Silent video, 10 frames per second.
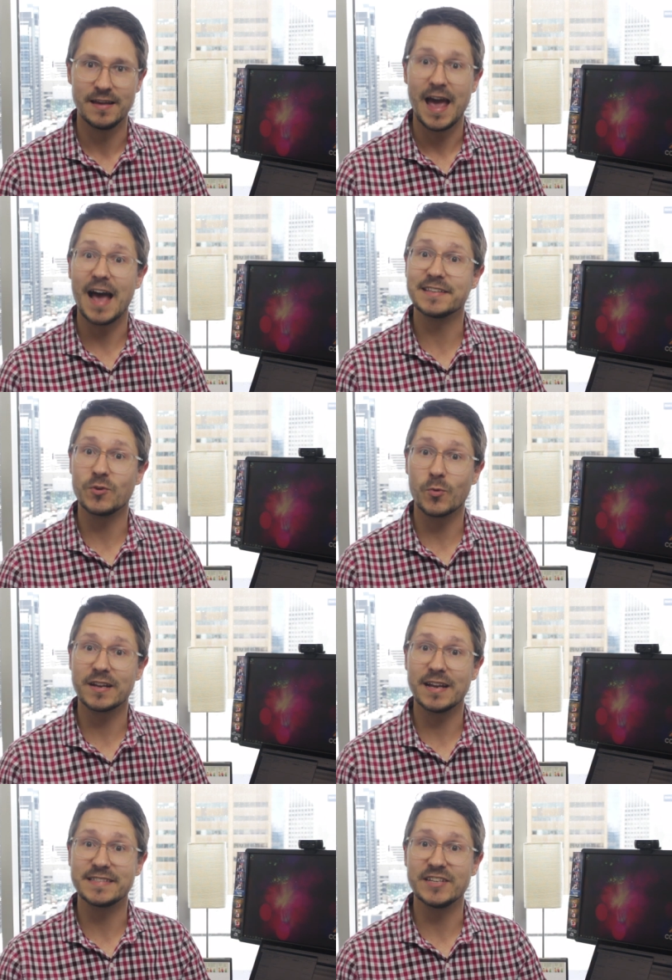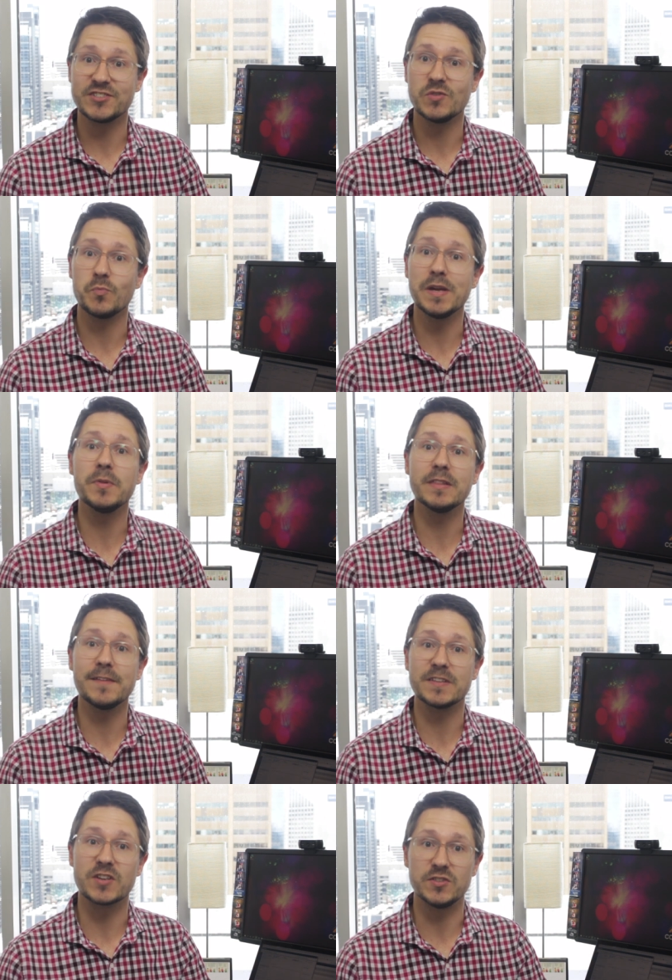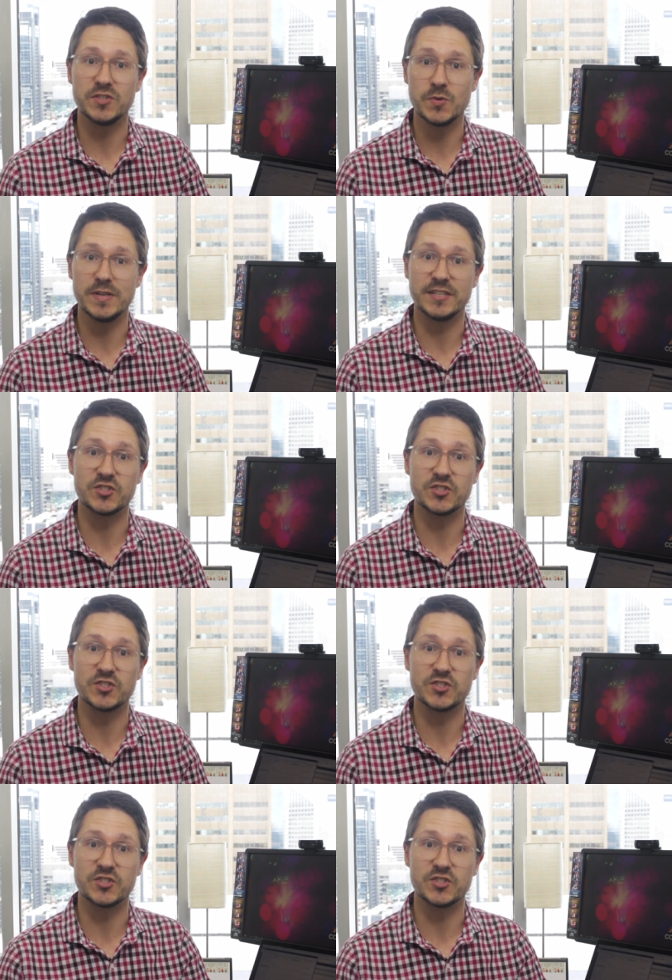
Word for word: As an organization, we believe it's our duty